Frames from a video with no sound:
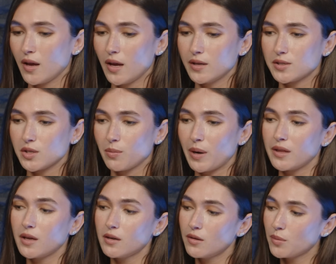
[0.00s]
And so by
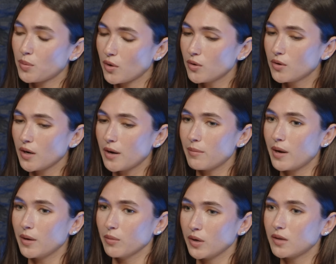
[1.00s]
the end of the program,
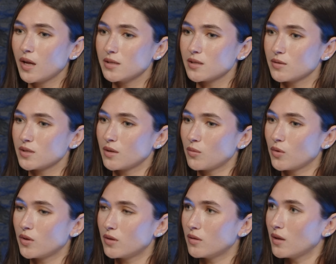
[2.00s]
I realized I was like,
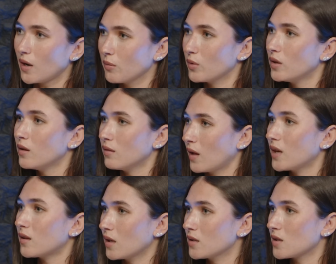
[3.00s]
well, I really
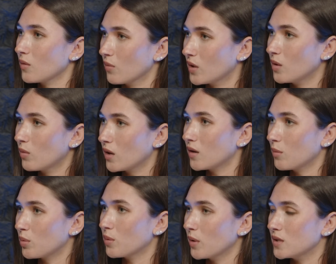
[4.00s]
like this. I really want to
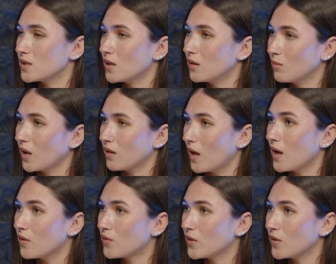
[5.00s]
implement it in my life.